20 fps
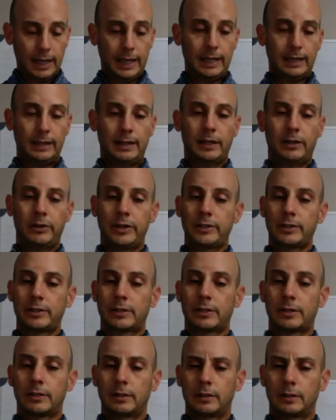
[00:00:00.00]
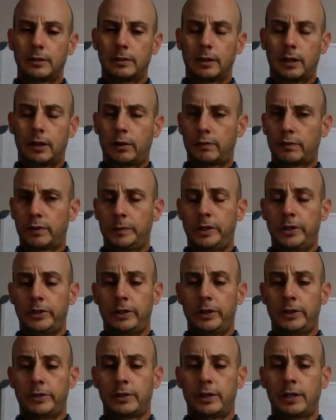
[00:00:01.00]
and there is, I don't know if I
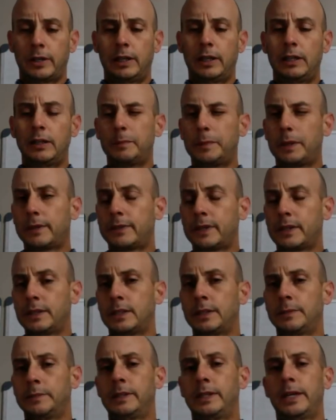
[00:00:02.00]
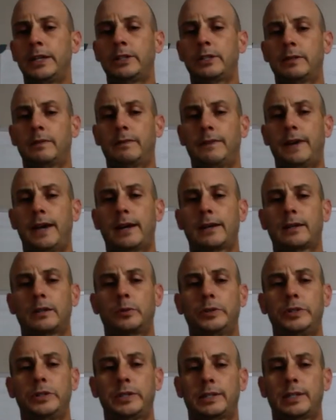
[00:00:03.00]
mentioned this, a little bit of an intimidation
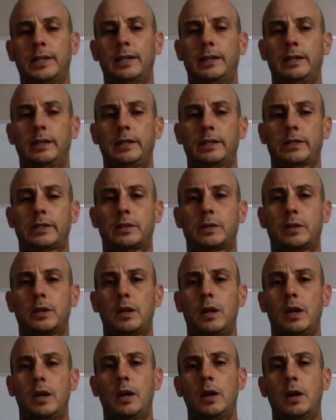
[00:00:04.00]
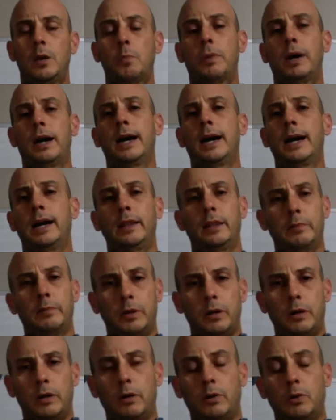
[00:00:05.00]
factor when you set this behind the
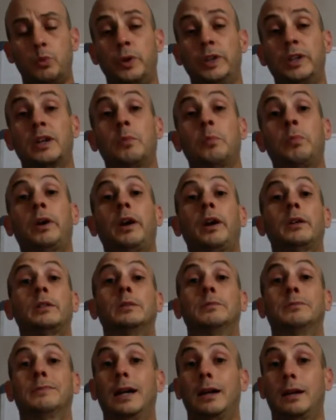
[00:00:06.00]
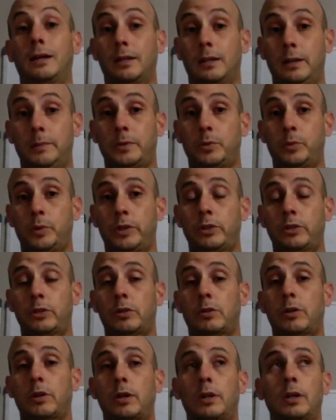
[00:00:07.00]
ball when compared to my clubs, which
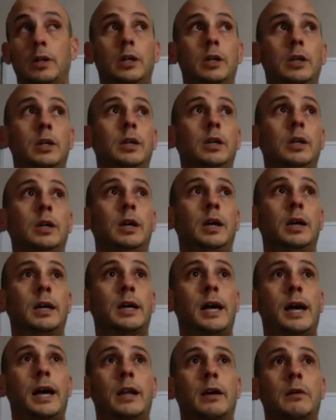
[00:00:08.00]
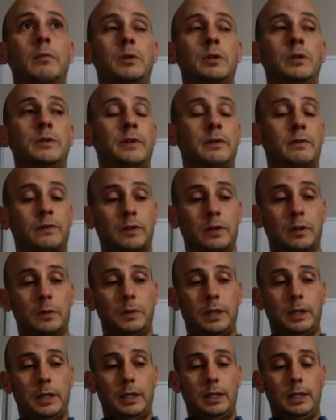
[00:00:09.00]
are kind of moving
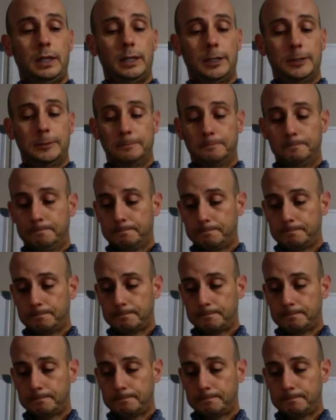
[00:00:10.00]
from the um,